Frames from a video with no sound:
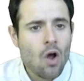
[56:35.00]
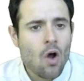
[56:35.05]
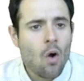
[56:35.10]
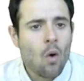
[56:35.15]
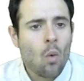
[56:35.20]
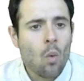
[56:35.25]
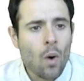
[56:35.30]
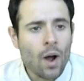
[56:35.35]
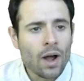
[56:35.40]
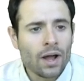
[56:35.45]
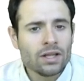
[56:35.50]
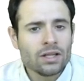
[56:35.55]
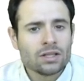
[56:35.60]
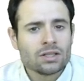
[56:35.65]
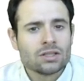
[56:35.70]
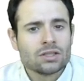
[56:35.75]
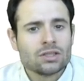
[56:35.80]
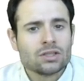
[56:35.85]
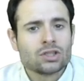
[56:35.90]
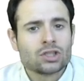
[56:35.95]
why
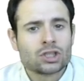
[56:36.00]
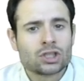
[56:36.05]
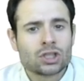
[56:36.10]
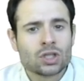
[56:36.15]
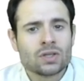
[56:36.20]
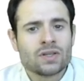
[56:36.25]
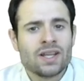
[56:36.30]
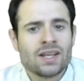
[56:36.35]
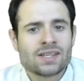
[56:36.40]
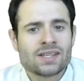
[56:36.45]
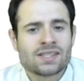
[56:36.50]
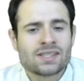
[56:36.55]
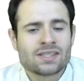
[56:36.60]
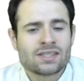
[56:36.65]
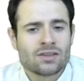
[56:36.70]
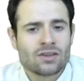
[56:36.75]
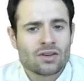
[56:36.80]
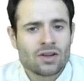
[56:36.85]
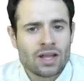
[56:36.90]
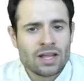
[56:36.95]
should this
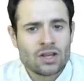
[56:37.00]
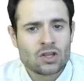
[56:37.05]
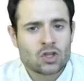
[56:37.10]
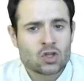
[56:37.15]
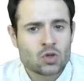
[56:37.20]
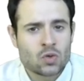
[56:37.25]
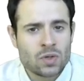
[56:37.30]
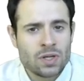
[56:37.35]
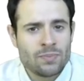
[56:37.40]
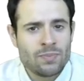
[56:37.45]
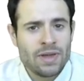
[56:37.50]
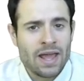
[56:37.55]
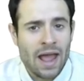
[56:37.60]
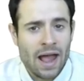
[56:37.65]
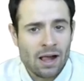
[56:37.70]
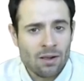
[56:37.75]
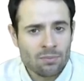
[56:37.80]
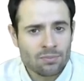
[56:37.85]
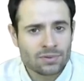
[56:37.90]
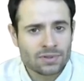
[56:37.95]
industry be
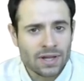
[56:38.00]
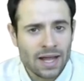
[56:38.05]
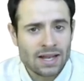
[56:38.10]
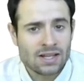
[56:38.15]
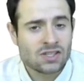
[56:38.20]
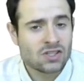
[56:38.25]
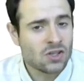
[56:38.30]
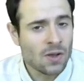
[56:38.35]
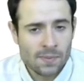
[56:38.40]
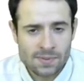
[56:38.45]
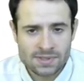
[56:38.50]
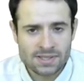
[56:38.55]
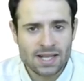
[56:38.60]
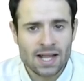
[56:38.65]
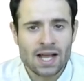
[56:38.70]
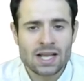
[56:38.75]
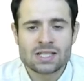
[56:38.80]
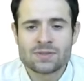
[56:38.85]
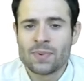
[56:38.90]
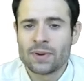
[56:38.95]
helped and
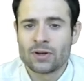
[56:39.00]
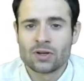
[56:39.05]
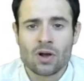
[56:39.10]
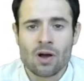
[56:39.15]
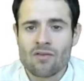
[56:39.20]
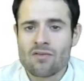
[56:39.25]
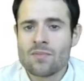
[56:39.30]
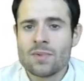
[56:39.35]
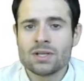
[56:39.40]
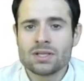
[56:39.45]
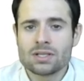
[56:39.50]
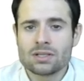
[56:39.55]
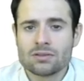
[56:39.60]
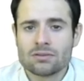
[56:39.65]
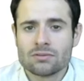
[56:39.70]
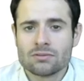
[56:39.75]
subsidized by the government?